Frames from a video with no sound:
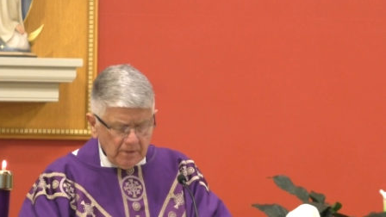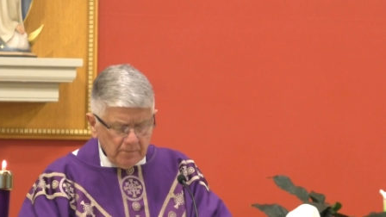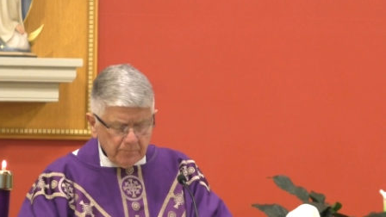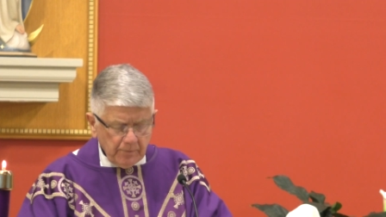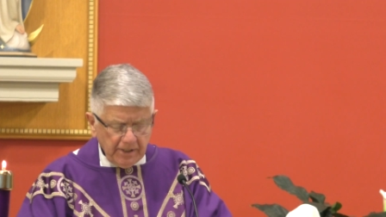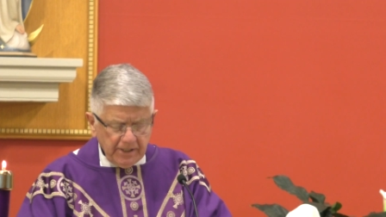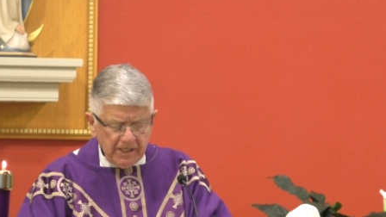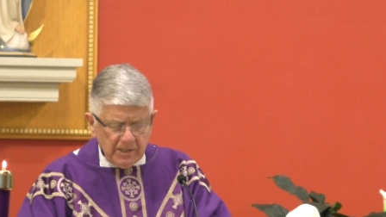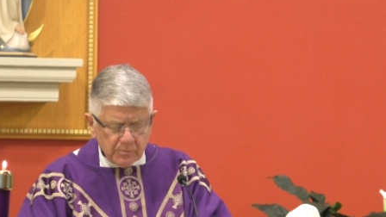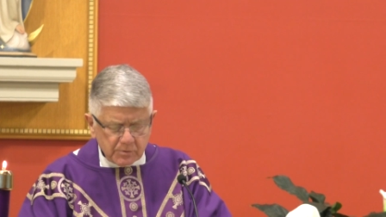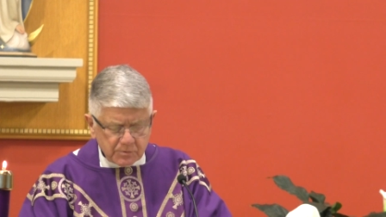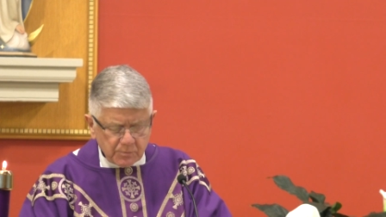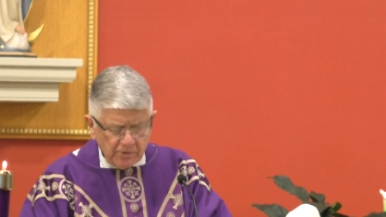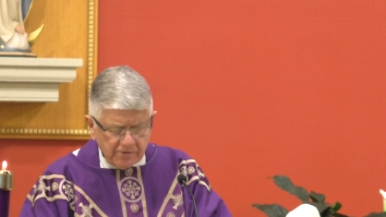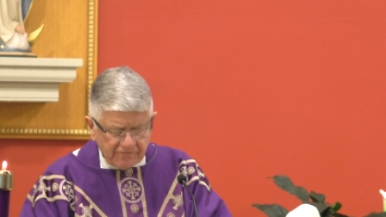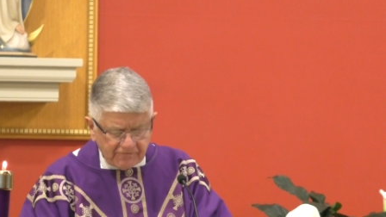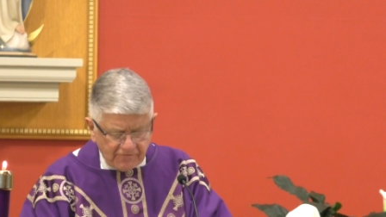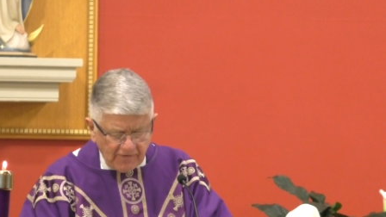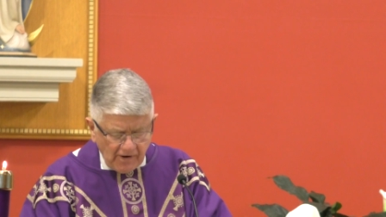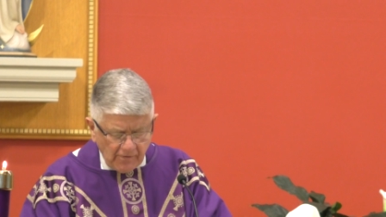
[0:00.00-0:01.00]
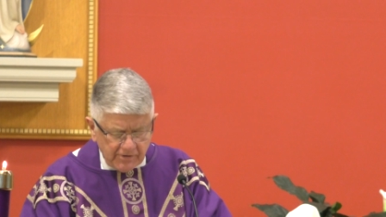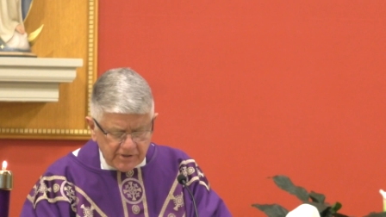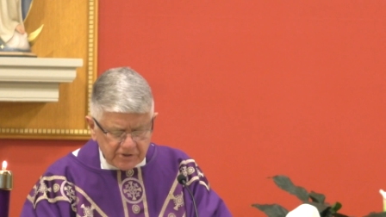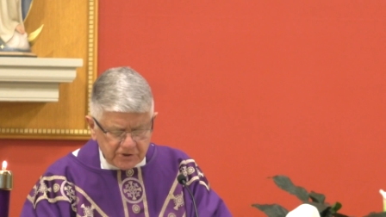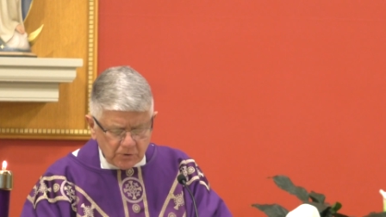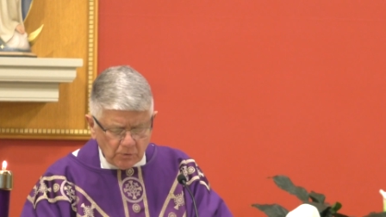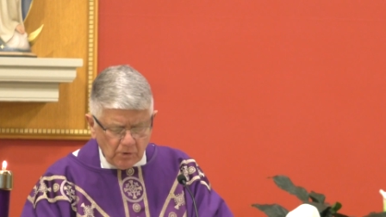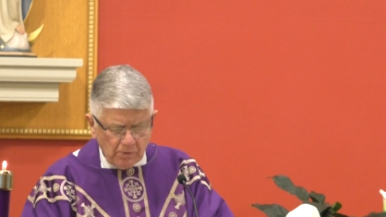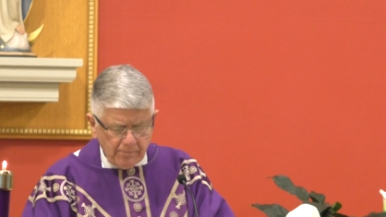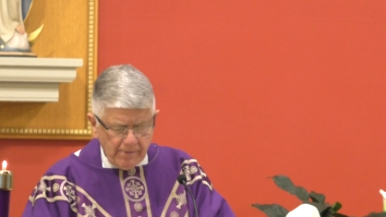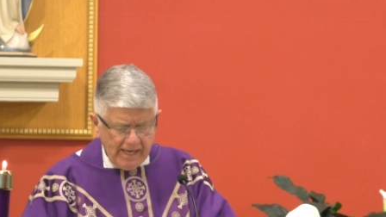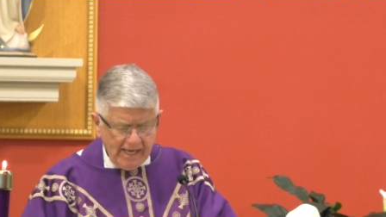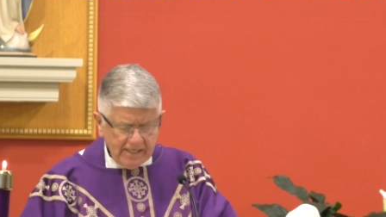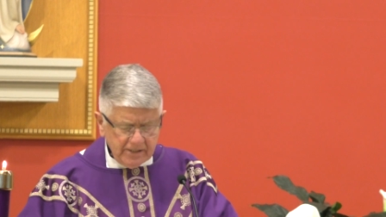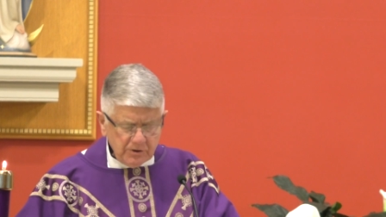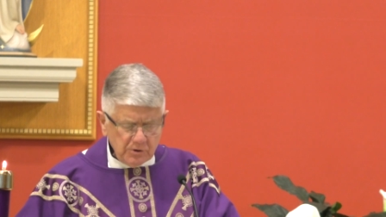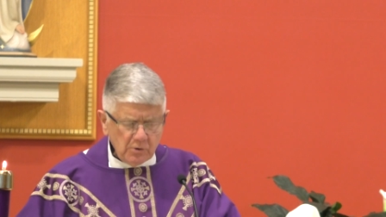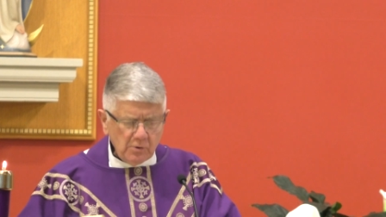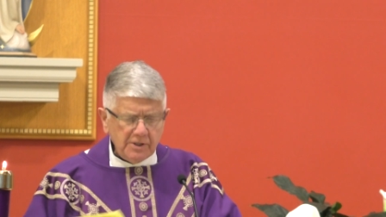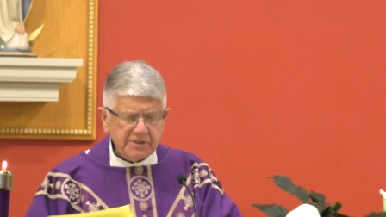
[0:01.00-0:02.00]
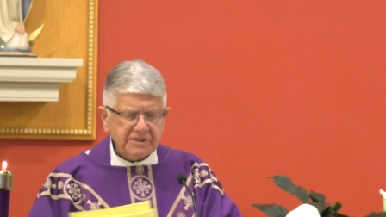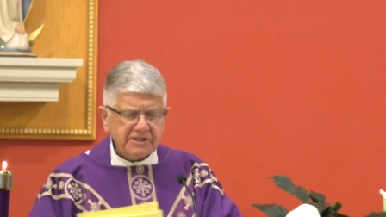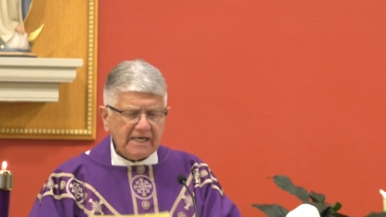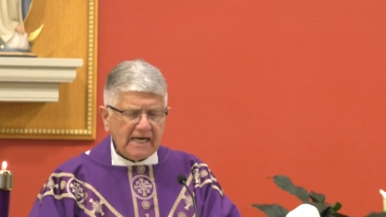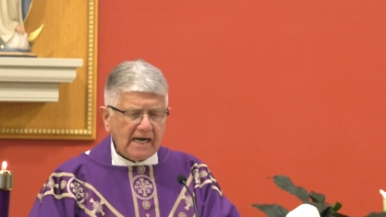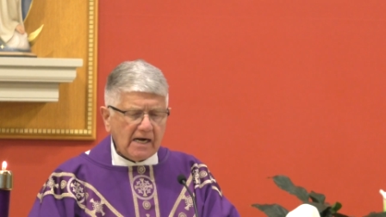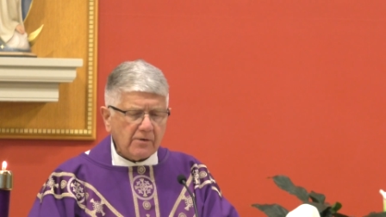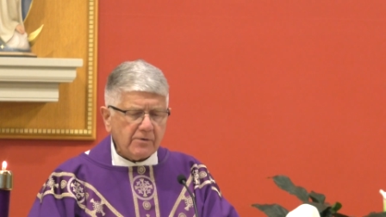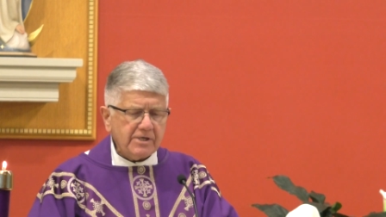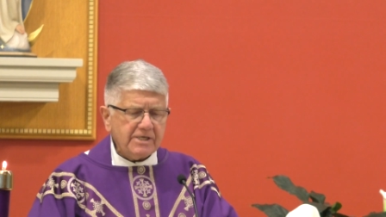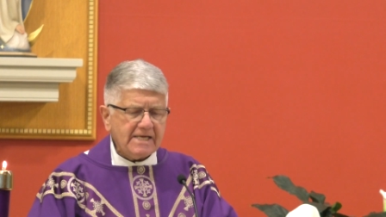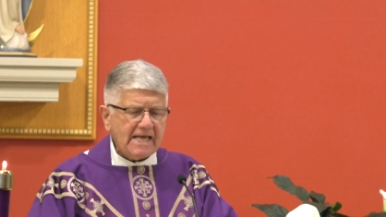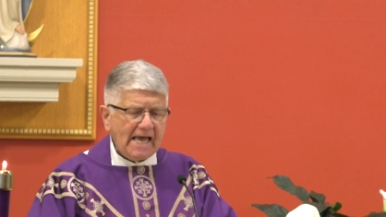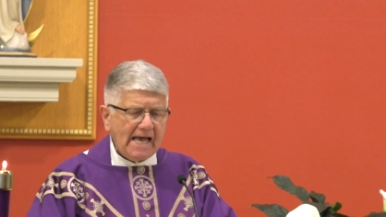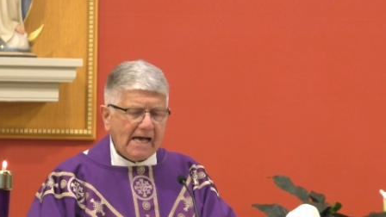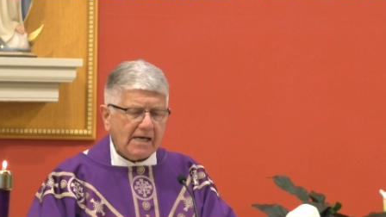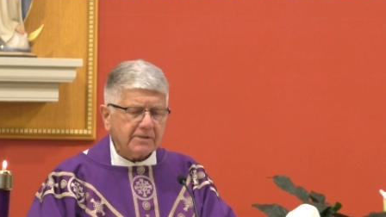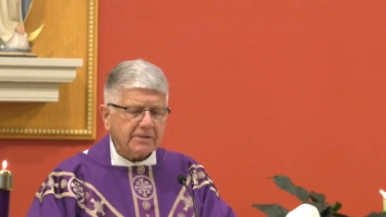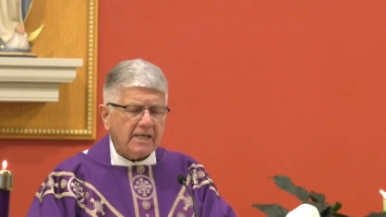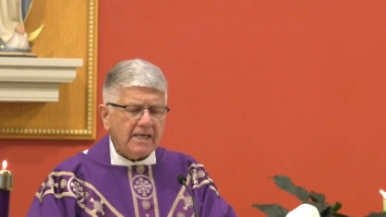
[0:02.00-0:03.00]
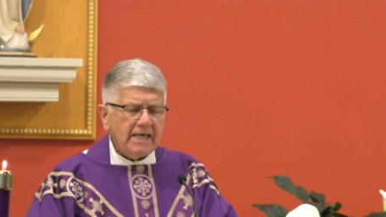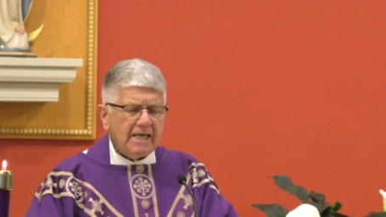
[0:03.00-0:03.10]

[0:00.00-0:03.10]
but he was referring to a man who had carried out